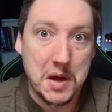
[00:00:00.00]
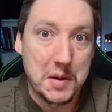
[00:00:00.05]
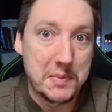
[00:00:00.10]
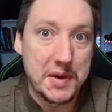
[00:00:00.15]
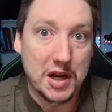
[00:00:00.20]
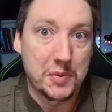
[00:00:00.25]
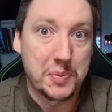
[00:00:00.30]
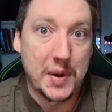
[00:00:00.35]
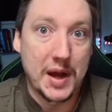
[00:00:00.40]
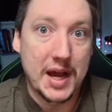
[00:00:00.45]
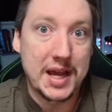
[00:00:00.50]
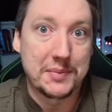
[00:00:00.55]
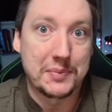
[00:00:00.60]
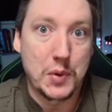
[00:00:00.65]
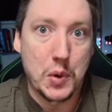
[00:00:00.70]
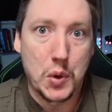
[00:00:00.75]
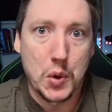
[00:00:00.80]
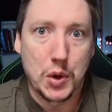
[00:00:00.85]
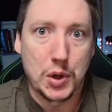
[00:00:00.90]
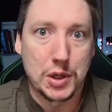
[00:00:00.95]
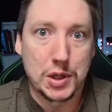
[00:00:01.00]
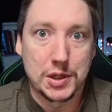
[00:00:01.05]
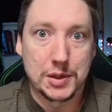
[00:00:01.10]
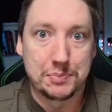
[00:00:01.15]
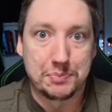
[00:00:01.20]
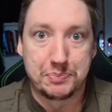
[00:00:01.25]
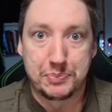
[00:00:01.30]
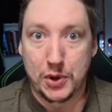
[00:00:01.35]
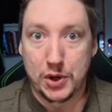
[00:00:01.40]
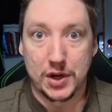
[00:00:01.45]
a metal pipe or a
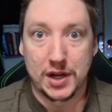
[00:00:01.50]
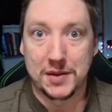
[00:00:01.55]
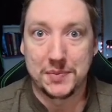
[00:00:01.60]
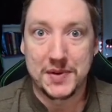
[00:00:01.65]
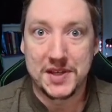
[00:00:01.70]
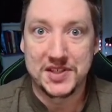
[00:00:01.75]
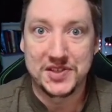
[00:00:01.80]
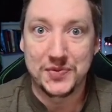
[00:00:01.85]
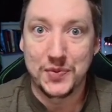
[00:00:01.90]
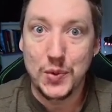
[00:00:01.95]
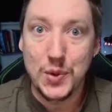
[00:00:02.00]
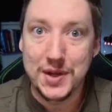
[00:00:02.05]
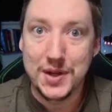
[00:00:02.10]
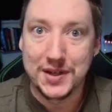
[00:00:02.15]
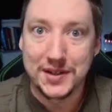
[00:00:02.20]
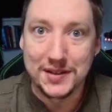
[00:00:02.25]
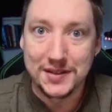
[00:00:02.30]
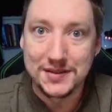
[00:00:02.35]
burning piece of wood.